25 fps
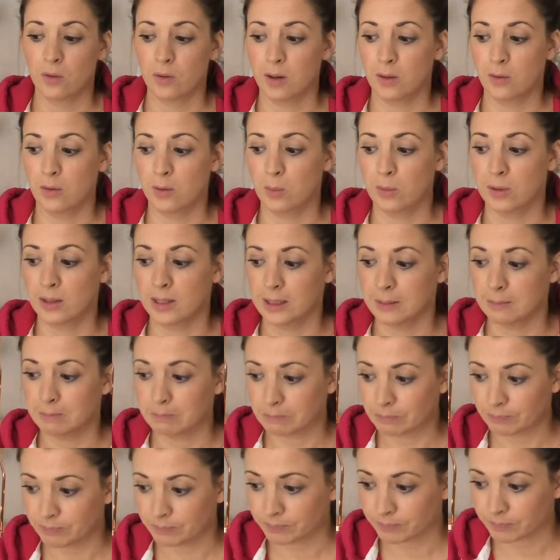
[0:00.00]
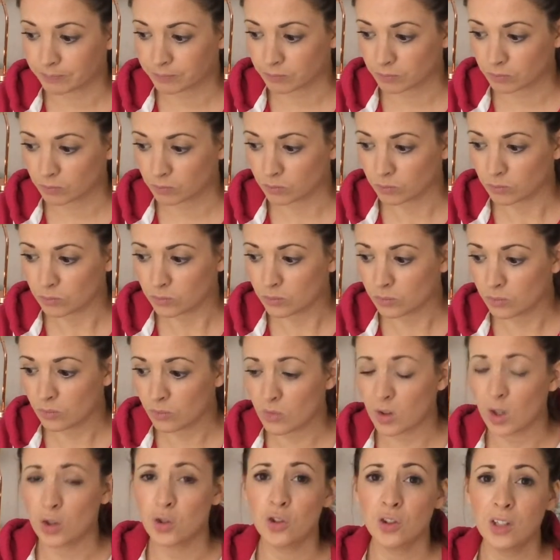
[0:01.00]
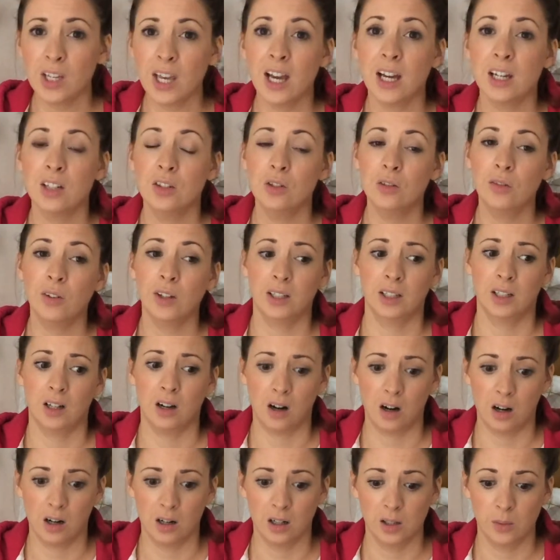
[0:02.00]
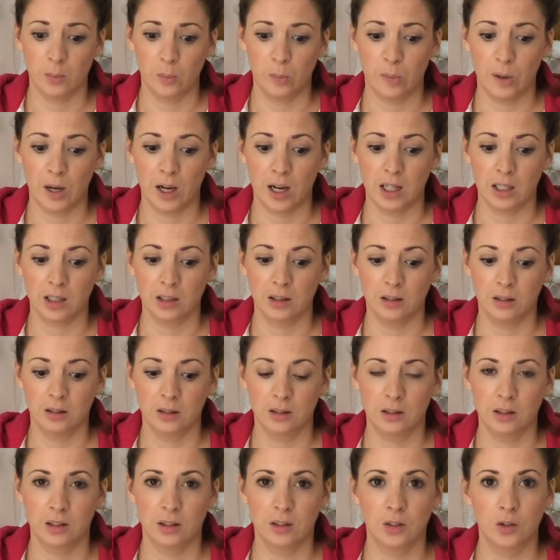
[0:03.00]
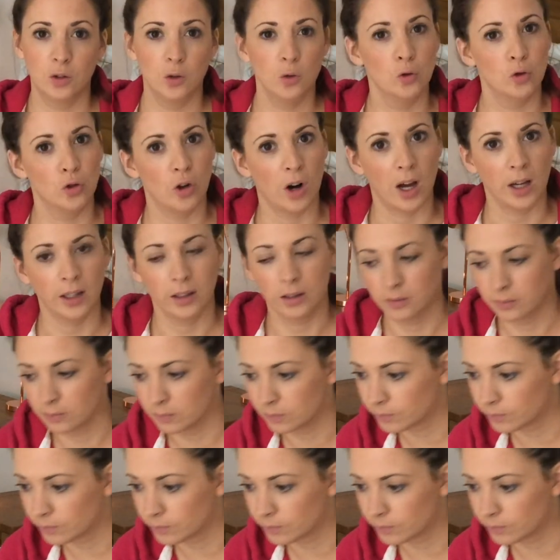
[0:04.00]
for everybody. So yeah, I do find it hard, but I do try.